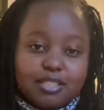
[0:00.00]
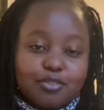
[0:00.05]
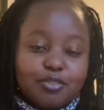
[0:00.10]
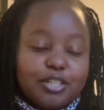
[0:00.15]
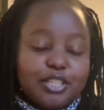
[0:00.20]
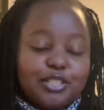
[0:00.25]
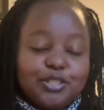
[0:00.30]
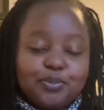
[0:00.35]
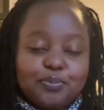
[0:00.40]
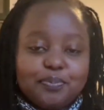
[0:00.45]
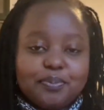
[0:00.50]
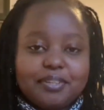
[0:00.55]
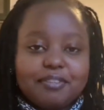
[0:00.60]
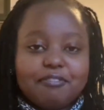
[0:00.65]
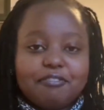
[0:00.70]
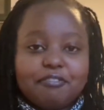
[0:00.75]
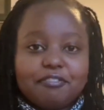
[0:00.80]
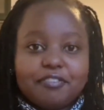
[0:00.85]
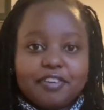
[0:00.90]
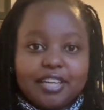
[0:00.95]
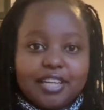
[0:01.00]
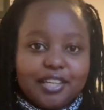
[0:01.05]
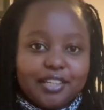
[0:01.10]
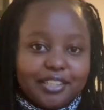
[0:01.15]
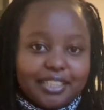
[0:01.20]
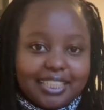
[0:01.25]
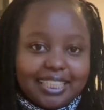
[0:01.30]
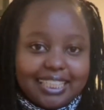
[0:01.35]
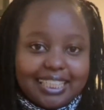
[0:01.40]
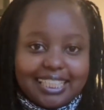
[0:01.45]
going to be
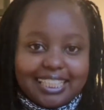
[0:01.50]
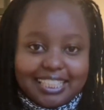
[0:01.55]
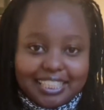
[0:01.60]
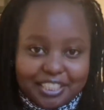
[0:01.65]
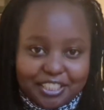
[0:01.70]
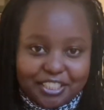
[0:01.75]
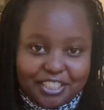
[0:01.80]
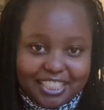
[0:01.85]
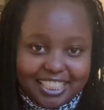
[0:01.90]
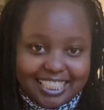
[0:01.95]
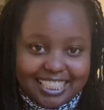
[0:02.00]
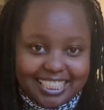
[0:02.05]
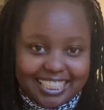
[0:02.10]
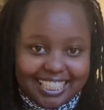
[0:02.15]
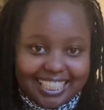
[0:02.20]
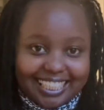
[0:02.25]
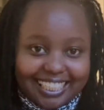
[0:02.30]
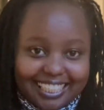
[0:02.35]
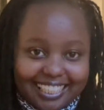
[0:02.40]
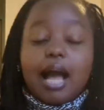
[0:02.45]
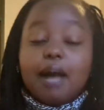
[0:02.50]
very interesting.